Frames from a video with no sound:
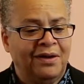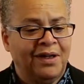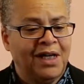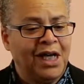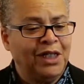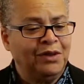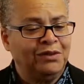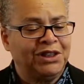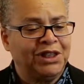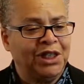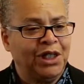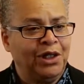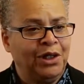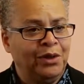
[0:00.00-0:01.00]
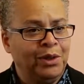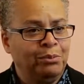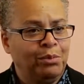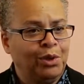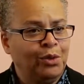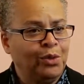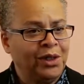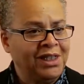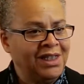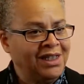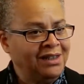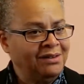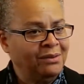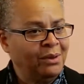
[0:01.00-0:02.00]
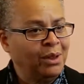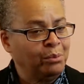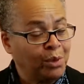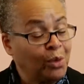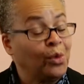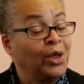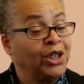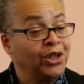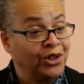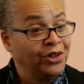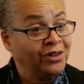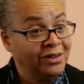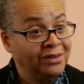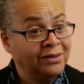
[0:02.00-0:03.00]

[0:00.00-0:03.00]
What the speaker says: kind of singular employer.